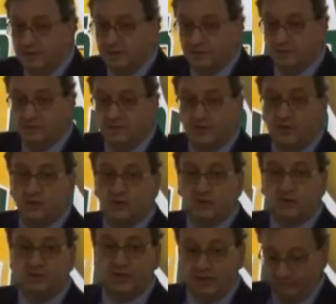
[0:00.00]

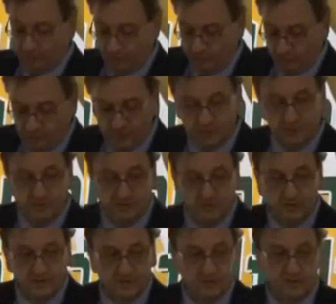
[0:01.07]
differential time to
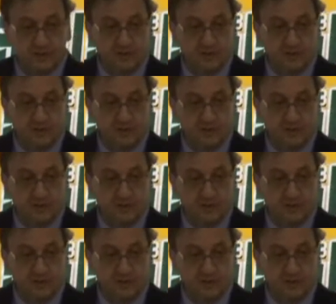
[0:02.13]
positivity.